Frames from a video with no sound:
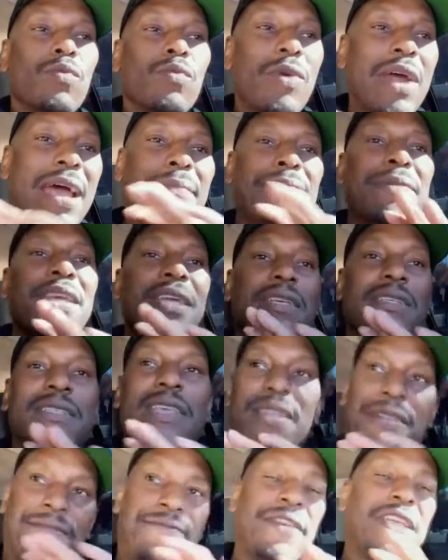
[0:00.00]
Rap niggas
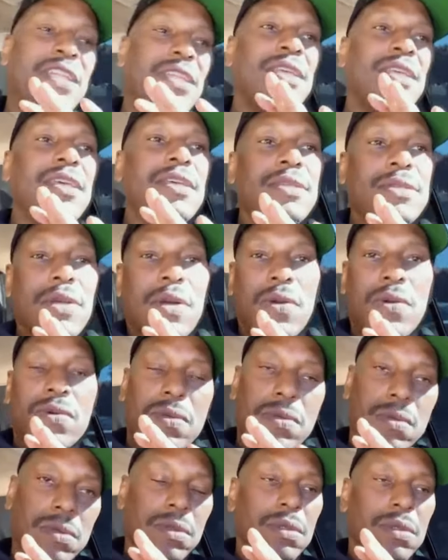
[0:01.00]
that are 50 years old,